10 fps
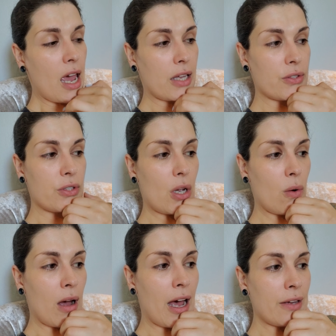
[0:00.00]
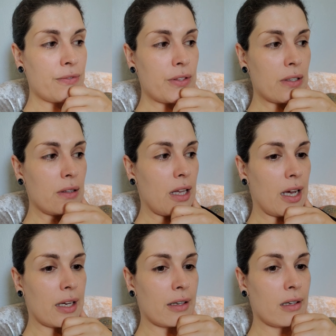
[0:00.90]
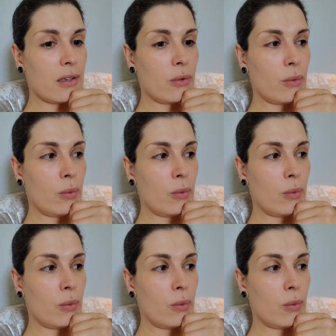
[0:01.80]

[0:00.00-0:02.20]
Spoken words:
And so I feel like